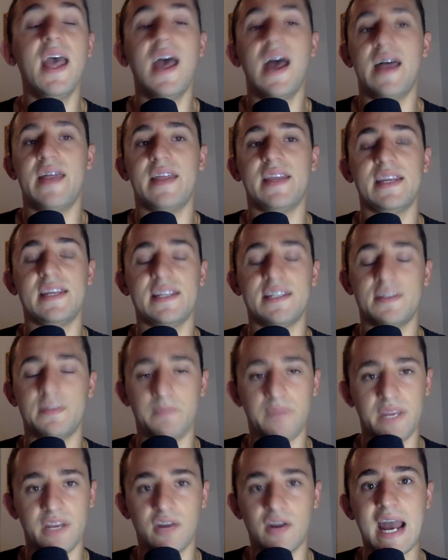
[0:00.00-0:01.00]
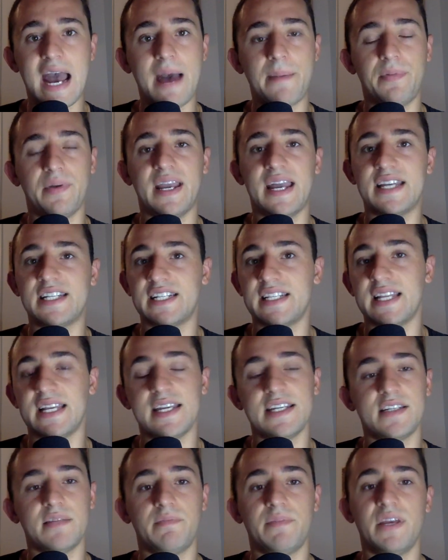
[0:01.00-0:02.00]
I think he has a big grappling edge. I think
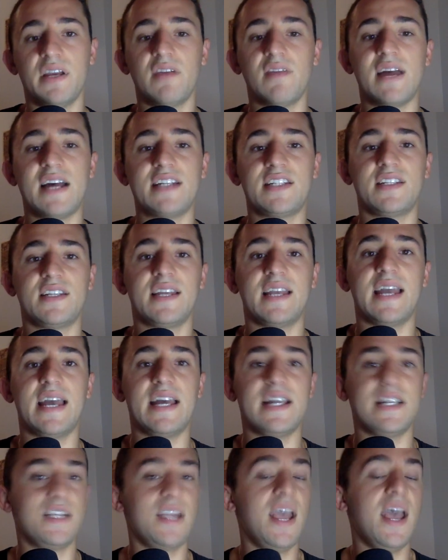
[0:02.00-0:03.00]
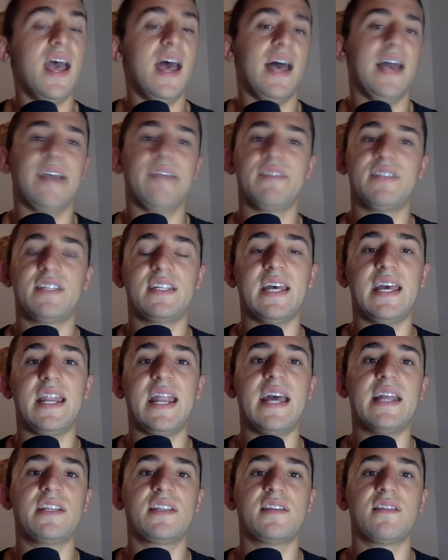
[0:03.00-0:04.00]
he's a big wrestling edge. I give a slight
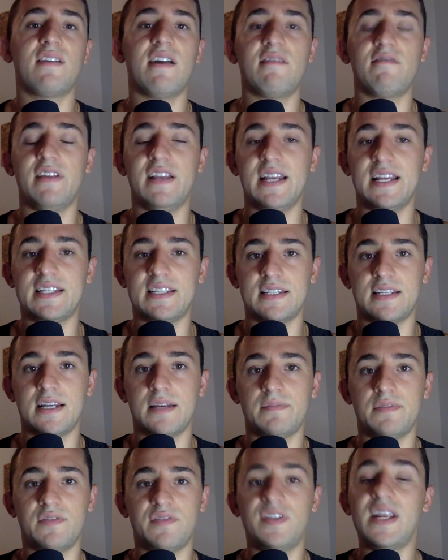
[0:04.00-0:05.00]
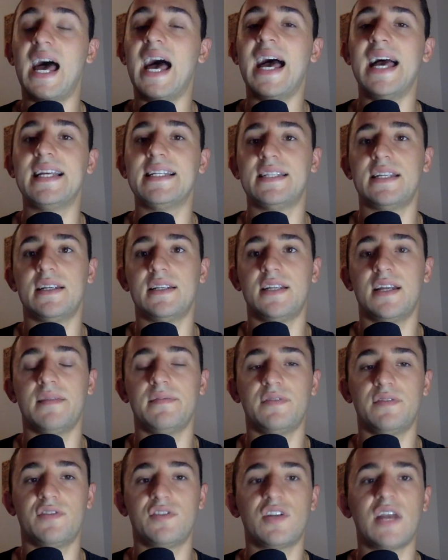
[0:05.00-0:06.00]
edge to Rodriguez in terms of size and in
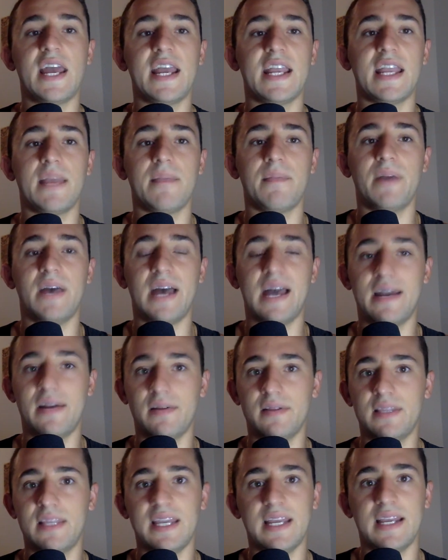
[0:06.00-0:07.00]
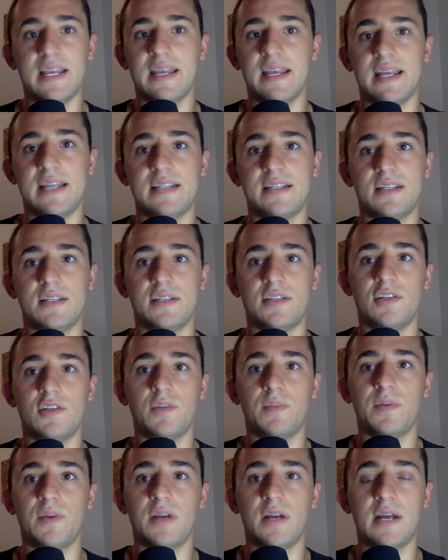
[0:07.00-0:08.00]
terms of striking, but I don't think it's a
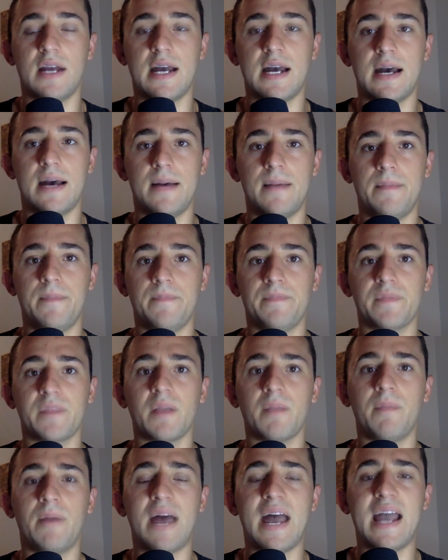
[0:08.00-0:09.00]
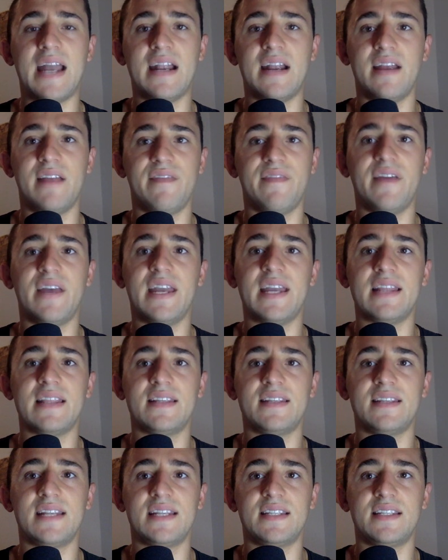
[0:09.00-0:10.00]
super binary fight in the
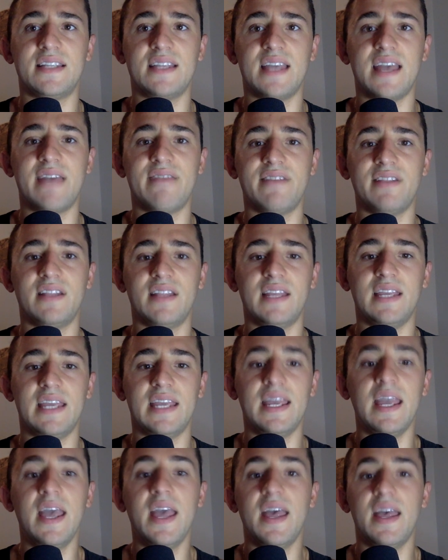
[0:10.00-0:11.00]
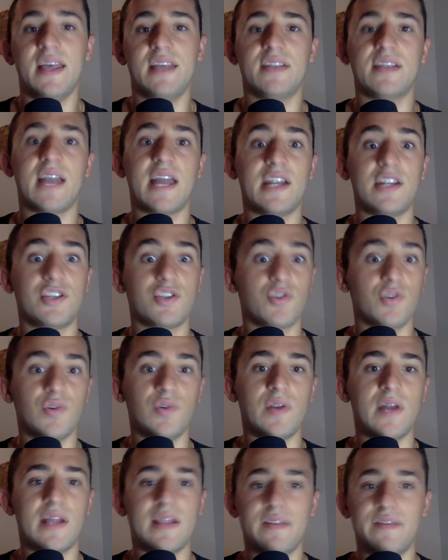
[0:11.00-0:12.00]
sense that Kevin Lee is kind of
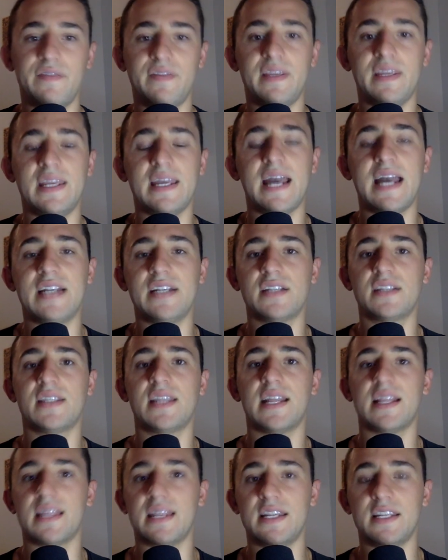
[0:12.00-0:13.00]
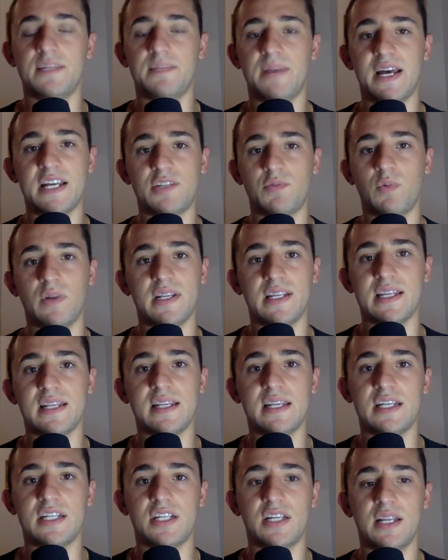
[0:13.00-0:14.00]
screwed on the feet. I just think that his best win
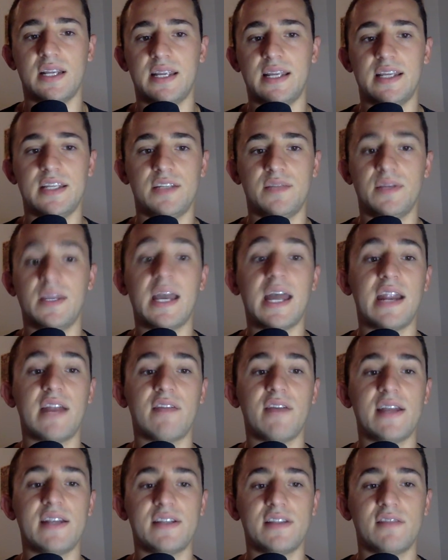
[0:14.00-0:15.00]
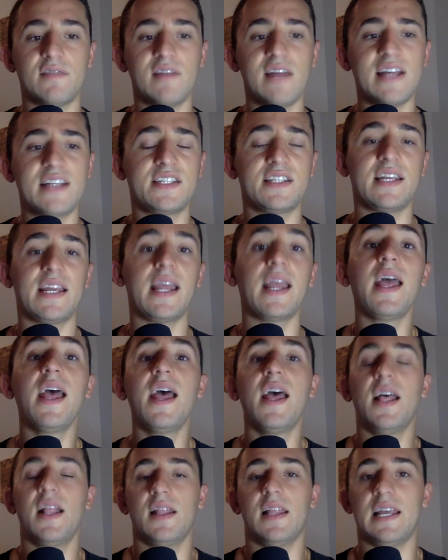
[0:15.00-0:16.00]
condition is getting right to the wrestling,
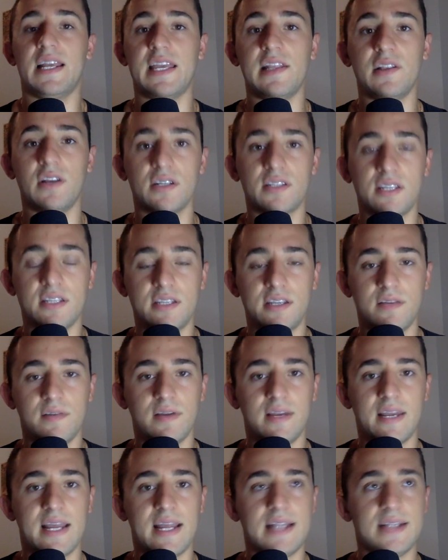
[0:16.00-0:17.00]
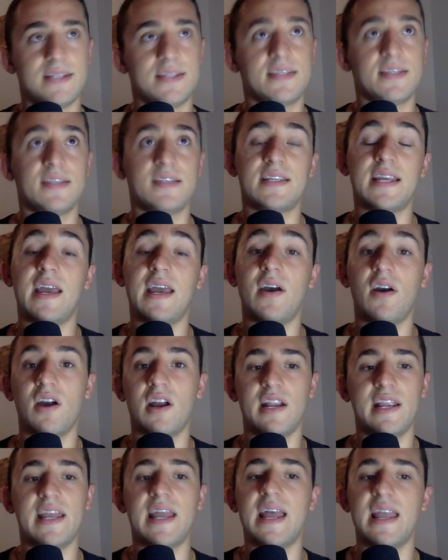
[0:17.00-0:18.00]
like he looked to do against, say,
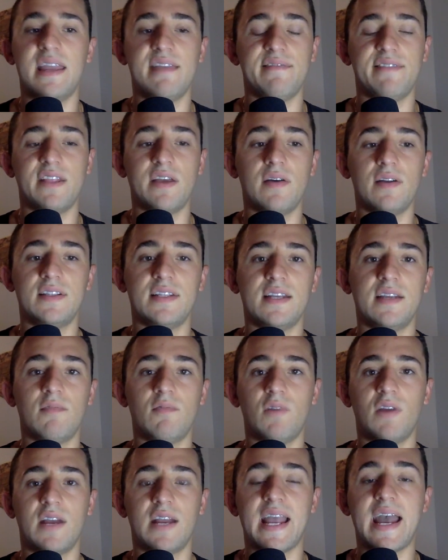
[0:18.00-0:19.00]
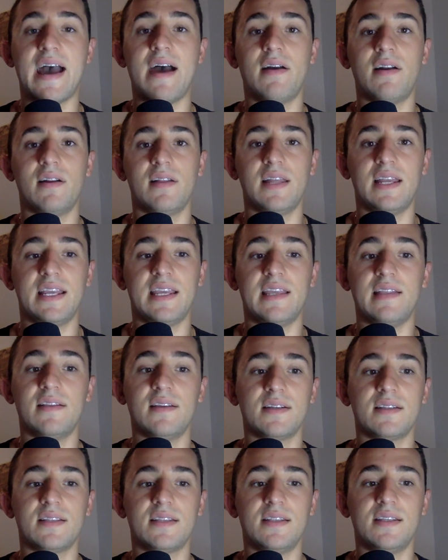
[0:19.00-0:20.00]
RDA, even though it didn't work out, or like he
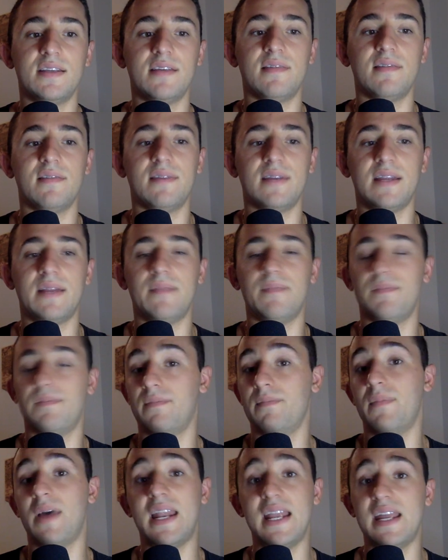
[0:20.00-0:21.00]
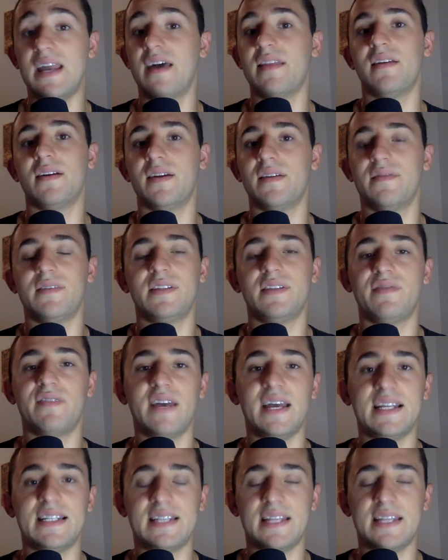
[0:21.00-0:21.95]
looked to do in many other of his fights.